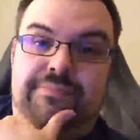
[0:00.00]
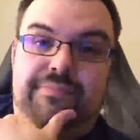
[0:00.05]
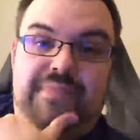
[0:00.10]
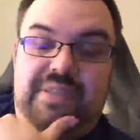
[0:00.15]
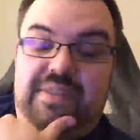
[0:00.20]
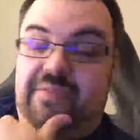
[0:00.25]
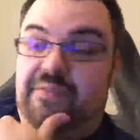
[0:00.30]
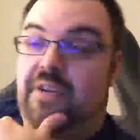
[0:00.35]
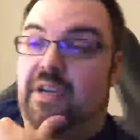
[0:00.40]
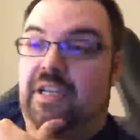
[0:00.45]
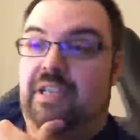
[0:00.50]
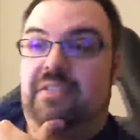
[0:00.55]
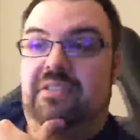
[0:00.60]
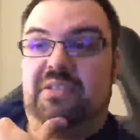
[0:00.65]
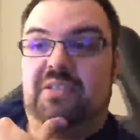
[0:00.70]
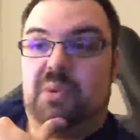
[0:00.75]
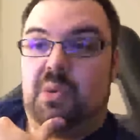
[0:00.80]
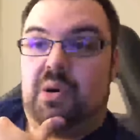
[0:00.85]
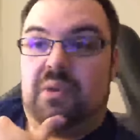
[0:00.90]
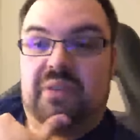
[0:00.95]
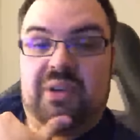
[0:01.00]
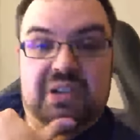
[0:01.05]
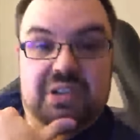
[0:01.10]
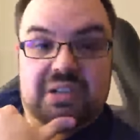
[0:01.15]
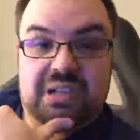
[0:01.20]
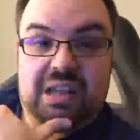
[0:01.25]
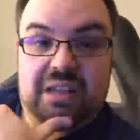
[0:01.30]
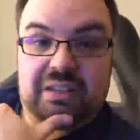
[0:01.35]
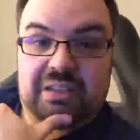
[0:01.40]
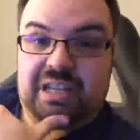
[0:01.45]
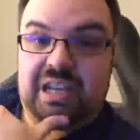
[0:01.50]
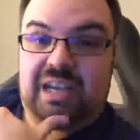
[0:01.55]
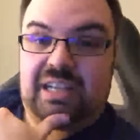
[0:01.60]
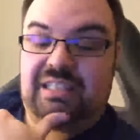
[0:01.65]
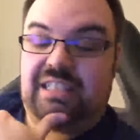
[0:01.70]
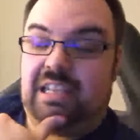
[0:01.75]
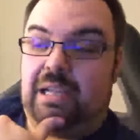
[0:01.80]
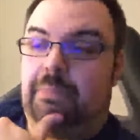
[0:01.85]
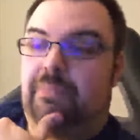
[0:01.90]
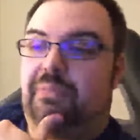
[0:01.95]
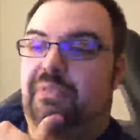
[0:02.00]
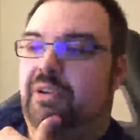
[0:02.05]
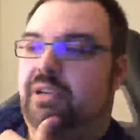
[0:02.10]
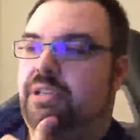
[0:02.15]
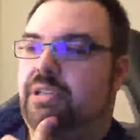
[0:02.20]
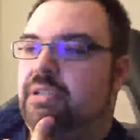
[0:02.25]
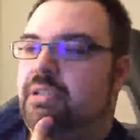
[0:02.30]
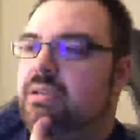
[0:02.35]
It's a fucking $1,200 goddamn fridge.